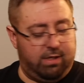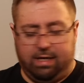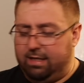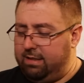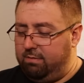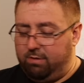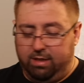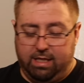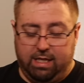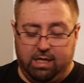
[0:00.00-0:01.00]
I didn't
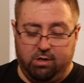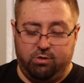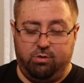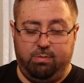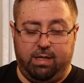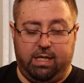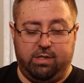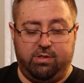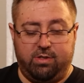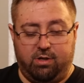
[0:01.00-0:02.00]
really hear too many
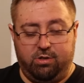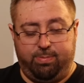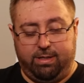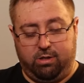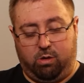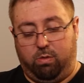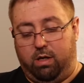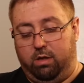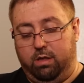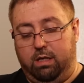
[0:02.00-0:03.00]
concerns about the
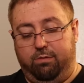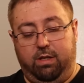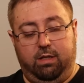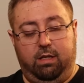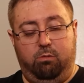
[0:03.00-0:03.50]
quality of the Elite